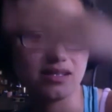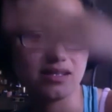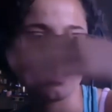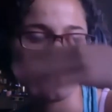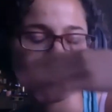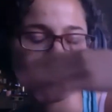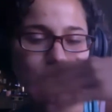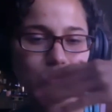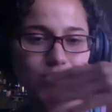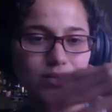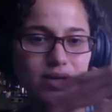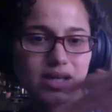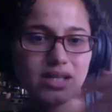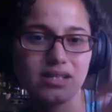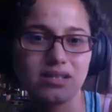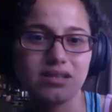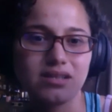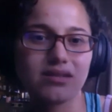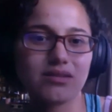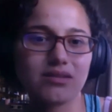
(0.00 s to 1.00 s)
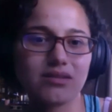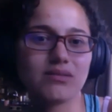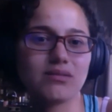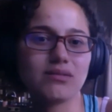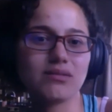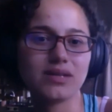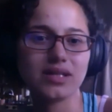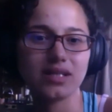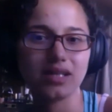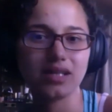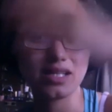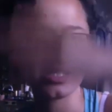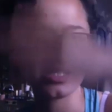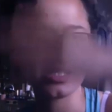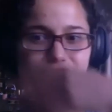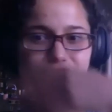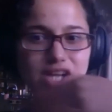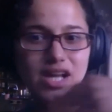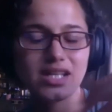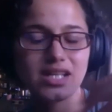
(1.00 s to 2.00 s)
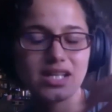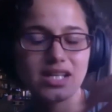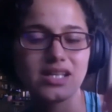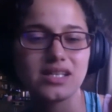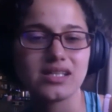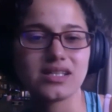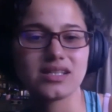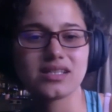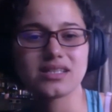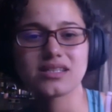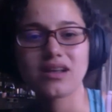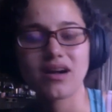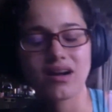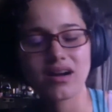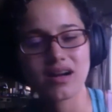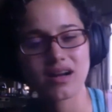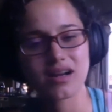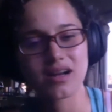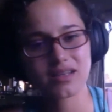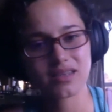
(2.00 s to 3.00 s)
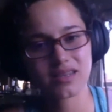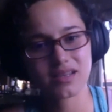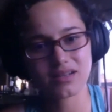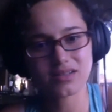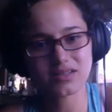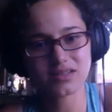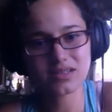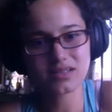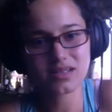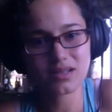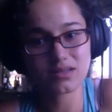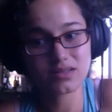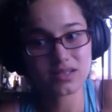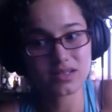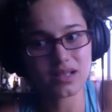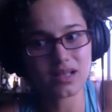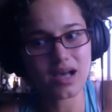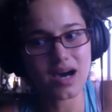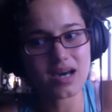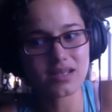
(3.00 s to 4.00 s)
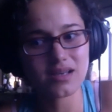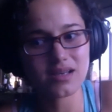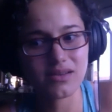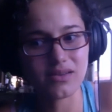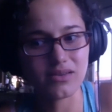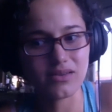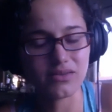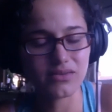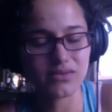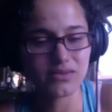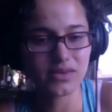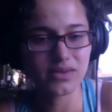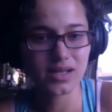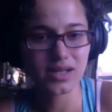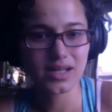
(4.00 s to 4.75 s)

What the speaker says: Hindu and Chinese art, there's a lot of